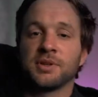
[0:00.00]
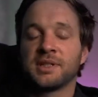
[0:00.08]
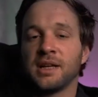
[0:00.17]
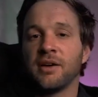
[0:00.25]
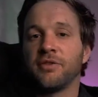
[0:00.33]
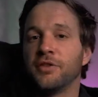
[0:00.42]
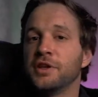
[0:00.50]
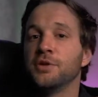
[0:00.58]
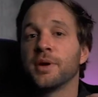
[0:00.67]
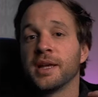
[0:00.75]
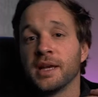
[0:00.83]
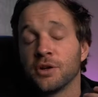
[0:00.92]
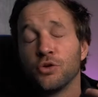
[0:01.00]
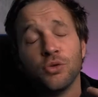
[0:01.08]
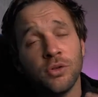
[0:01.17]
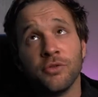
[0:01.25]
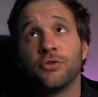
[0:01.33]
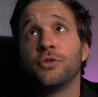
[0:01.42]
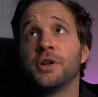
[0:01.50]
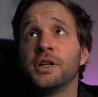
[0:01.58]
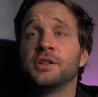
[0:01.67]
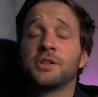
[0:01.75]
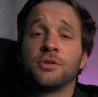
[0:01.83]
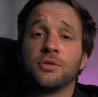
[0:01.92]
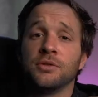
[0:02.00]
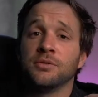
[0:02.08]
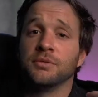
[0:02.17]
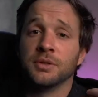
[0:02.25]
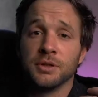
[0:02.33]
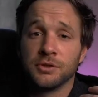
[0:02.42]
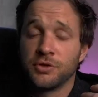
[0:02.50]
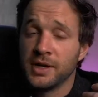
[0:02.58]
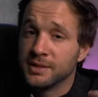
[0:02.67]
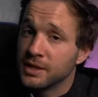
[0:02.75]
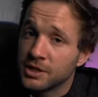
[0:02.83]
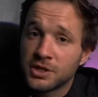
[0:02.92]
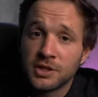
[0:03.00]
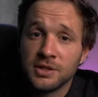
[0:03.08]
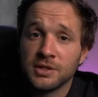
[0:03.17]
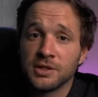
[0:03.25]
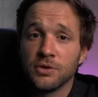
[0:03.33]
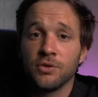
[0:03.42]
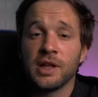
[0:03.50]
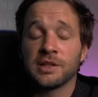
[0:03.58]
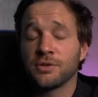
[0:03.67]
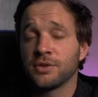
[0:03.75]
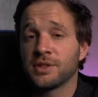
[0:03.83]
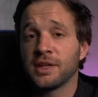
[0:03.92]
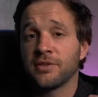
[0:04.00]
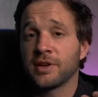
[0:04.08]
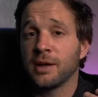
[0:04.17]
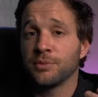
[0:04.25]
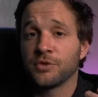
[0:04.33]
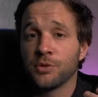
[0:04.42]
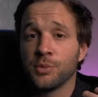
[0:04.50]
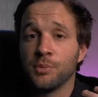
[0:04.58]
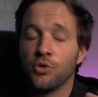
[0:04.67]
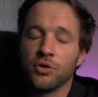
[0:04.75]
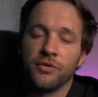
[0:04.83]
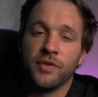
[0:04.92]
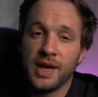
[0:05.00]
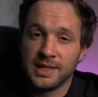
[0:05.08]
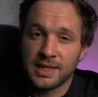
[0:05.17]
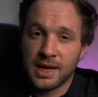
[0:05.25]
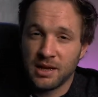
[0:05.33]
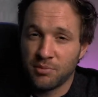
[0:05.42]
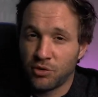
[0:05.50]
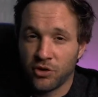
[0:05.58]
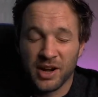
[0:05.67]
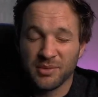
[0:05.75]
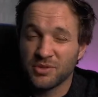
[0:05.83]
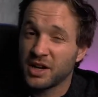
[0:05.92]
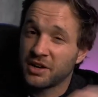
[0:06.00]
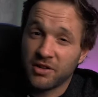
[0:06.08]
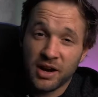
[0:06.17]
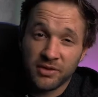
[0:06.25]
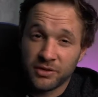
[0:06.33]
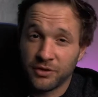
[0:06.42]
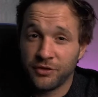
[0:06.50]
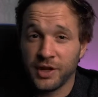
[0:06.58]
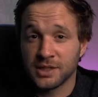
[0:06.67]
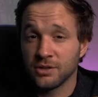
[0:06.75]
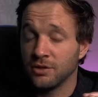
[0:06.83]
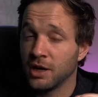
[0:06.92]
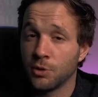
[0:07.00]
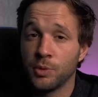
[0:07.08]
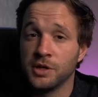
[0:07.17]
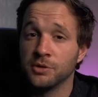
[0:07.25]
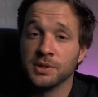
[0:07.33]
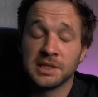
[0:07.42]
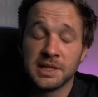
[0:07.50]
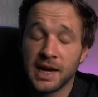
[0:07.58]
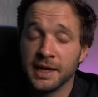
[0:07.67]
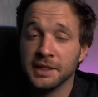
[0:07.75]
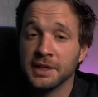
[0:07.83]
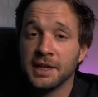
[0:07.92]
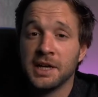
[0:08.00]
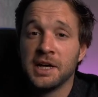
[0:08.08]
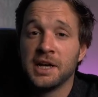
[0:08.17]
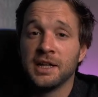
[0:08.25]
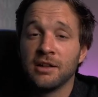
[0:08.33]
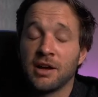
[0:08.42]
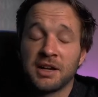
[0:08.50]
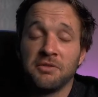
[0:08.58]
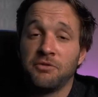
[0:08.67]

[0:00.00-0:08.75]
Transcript: of stuff. And then you want to get cooler footage, cooler transitions and all that sort of stuff comes from the more advanced editing programs like your After Effects or like we're doing today like in